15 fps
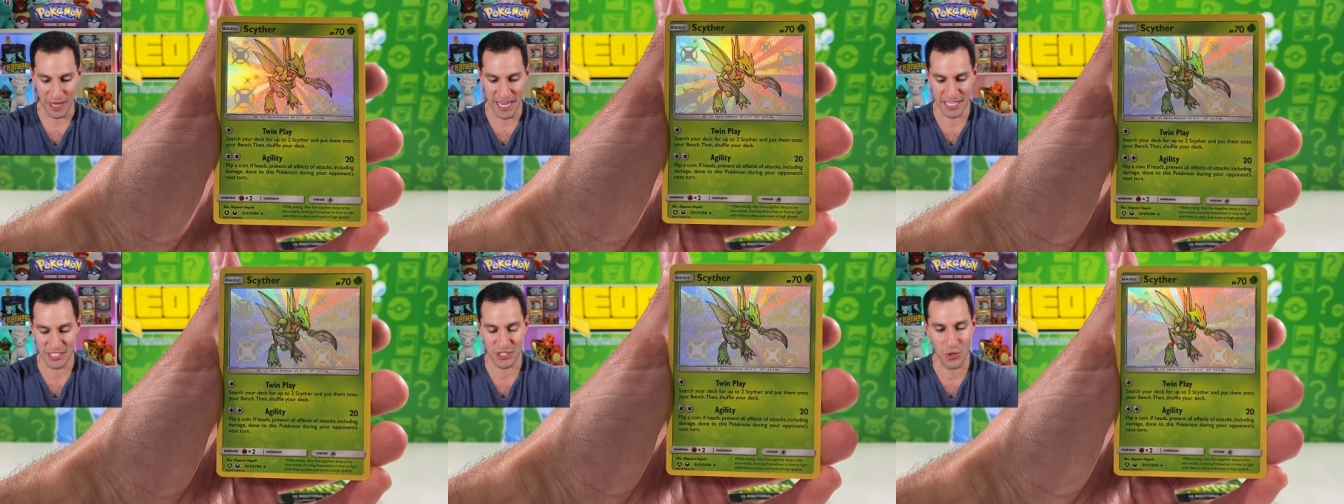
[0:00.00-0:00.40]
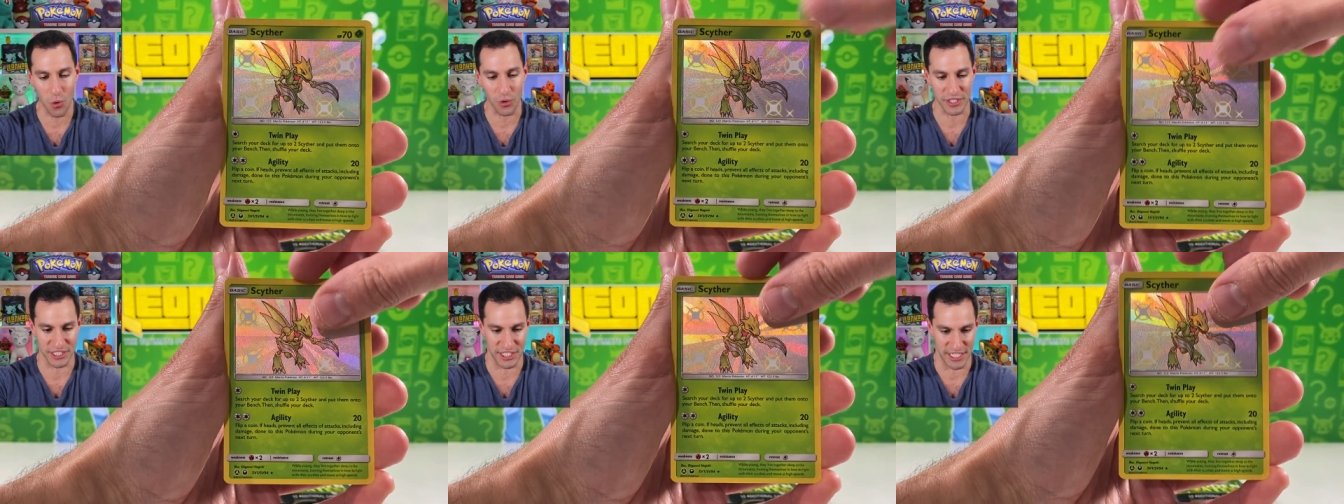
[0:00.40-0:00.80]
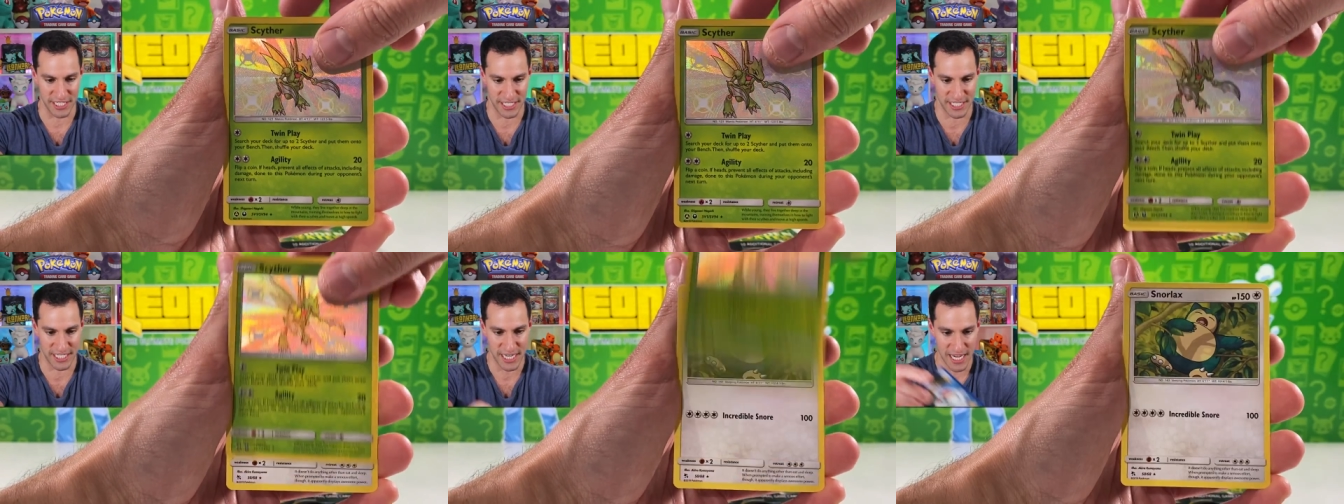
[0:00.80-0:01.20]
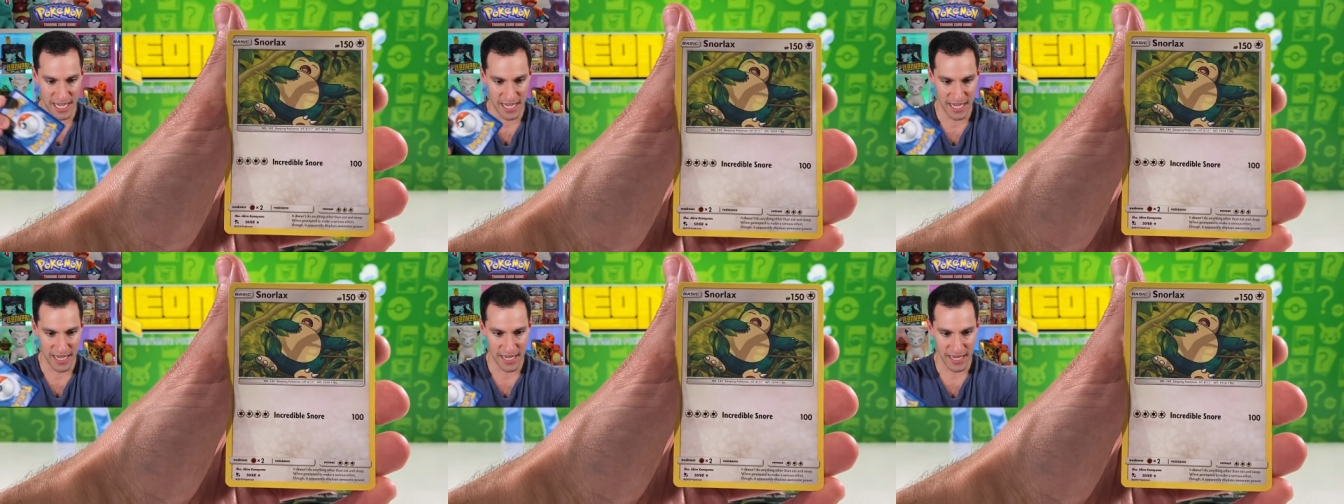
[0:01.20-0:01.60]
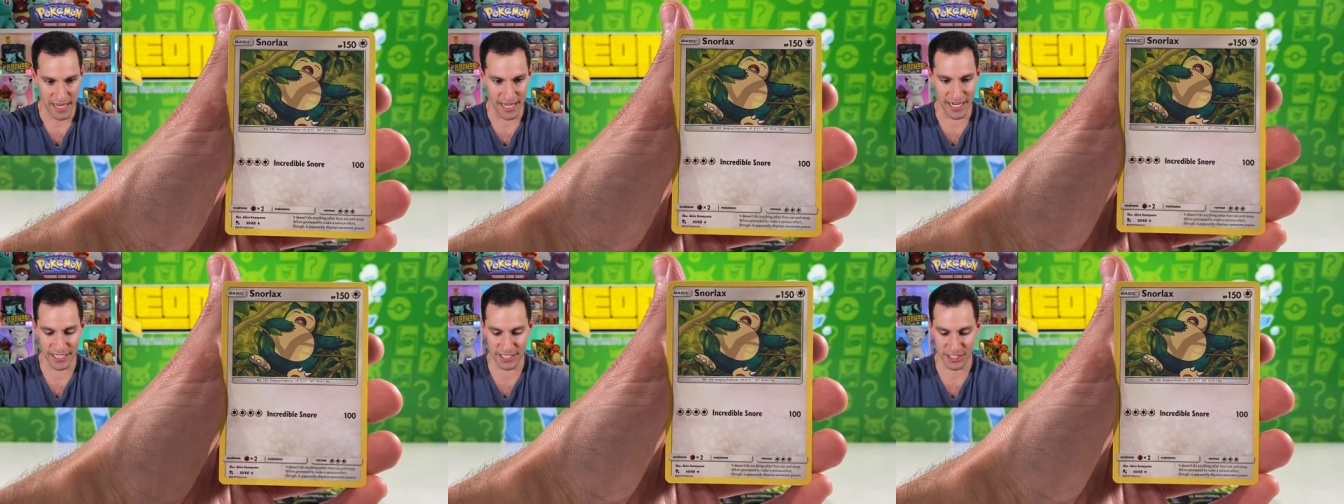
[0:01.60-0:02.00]
It's gorgeous.
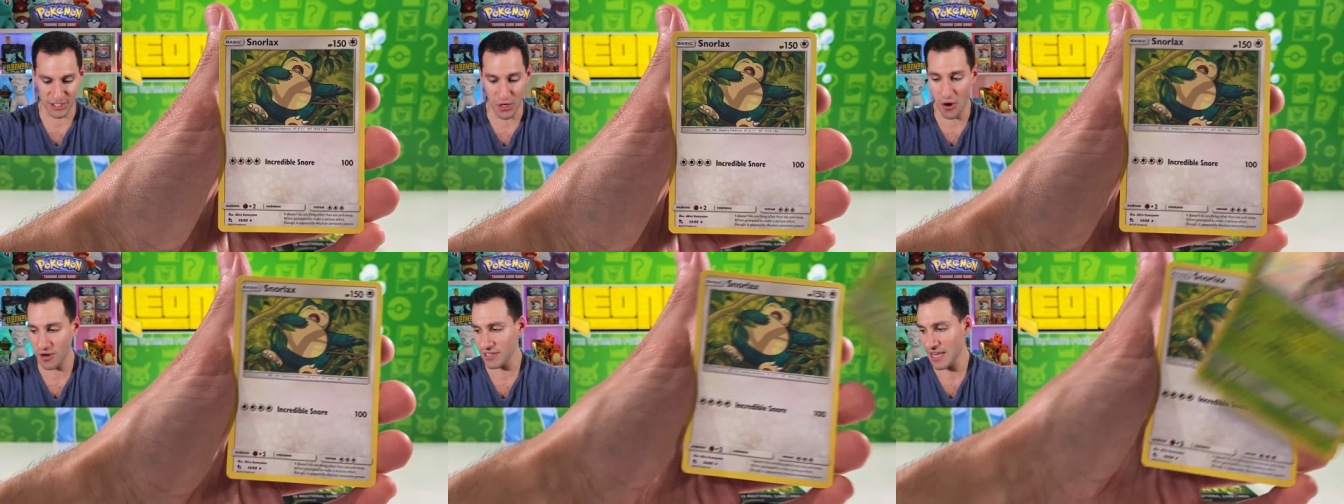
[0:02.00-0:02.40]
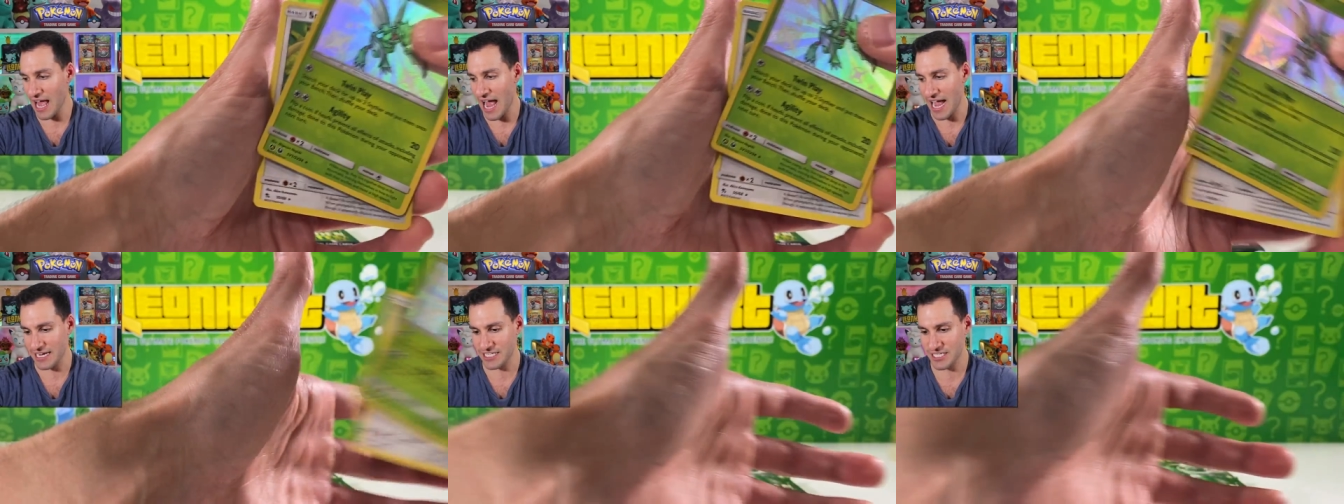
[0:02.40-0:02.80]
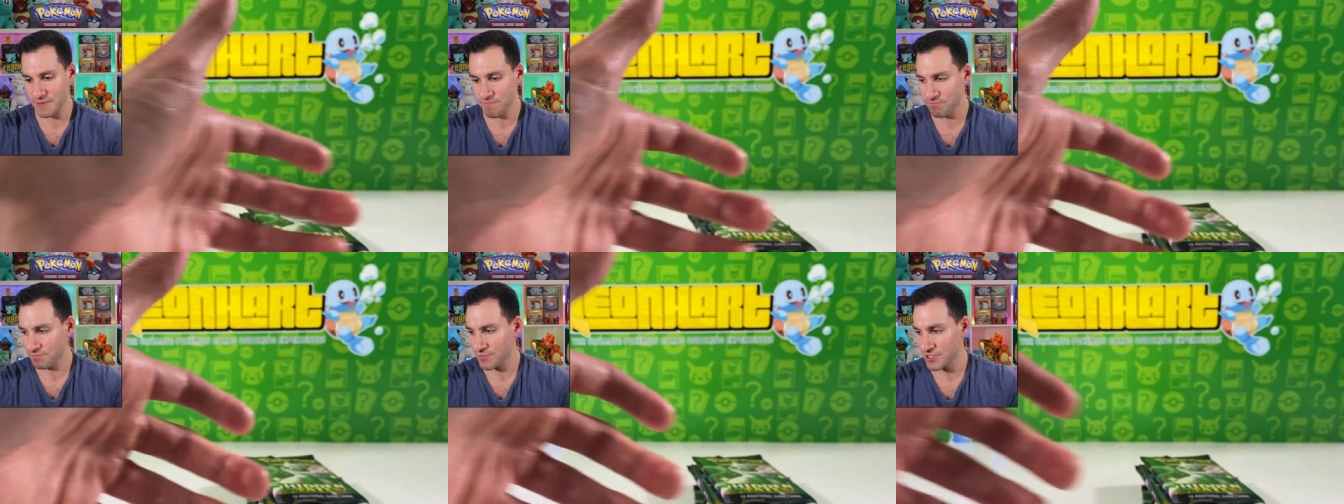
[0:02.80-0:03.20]
And a Snorlax.